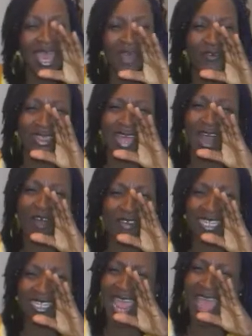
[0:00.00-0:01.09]
here with the
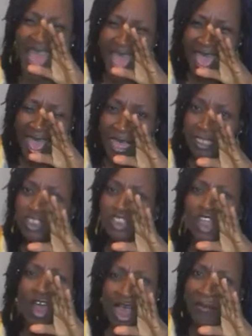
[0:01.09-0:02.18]
orange hair,
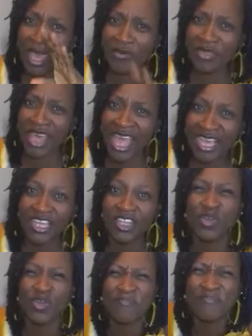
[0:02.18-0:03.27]
don't come here with the, and can
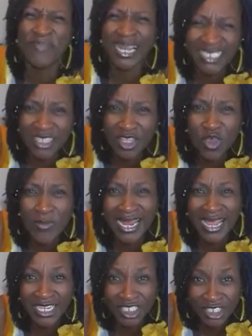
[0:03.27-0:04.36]
you imagine the
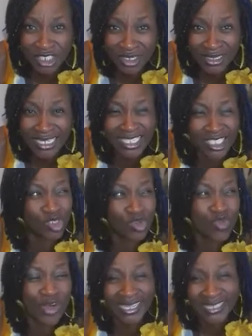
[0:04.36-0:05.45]
humiliation, the
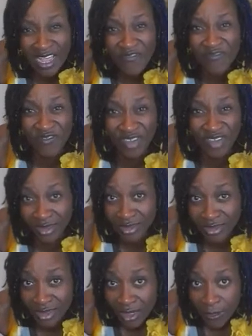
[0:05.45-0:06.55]
disgrace I
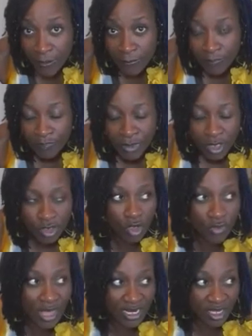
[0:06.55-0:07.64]
felt?
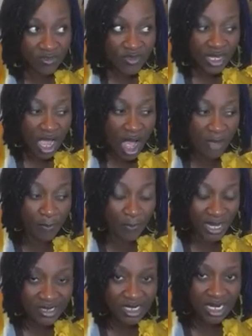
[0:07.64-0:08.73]
So that evening, I
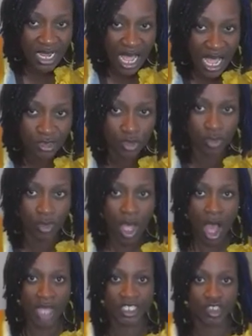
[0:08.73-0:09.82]
basically had to,
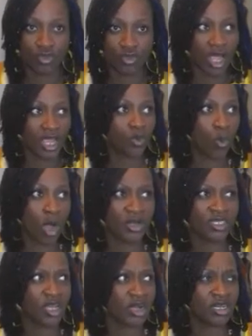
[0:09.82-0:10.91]
I tried
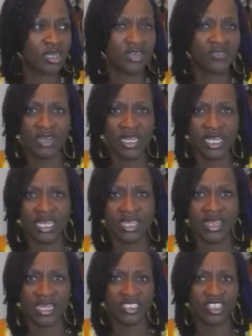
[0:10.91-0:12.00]
one dark and lovely,
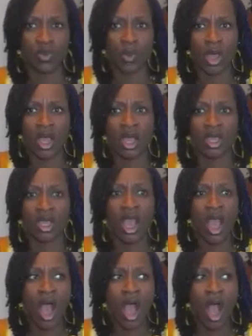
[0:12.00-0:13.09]
that didn't work.
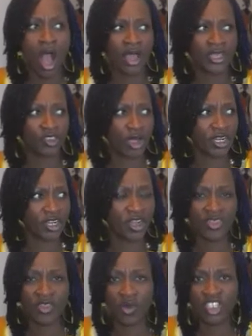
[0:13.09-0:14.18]
I tried
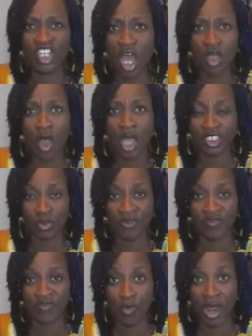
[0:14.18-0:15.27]
another dark. I just
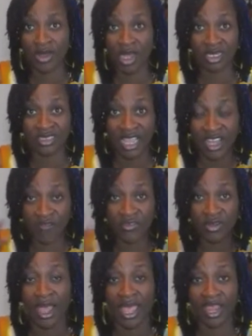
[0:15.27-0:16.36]
went for brown colours. I covered
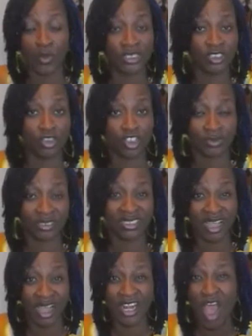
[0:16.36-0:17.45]
my head, went to the shop and
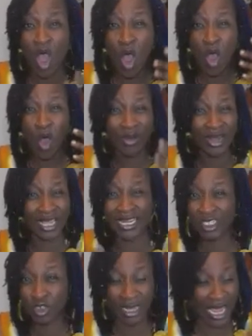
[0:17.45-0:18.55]
started, like,
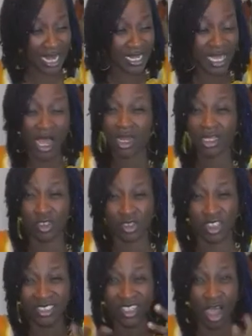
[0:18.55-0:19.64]
literally any colour,
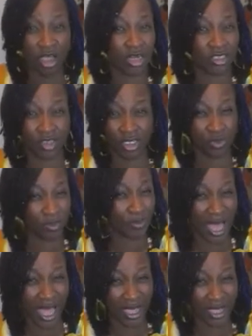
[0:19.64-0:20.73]
just dark colours, as long as it was
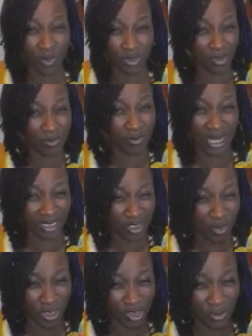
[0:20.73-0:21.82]
black. It wasn't black because I
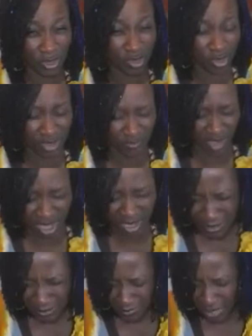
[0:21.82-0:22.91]
didn't want it to be too severe.
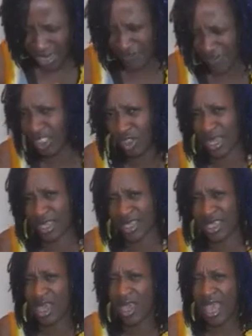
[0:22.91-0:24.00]
And eventually, I
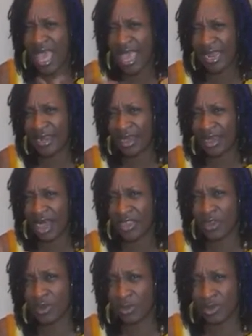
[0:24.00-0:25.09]
think, henna I
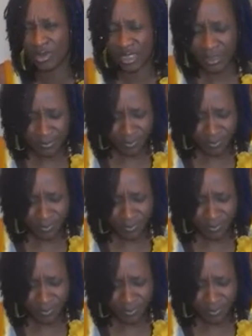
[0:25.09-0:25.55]
used,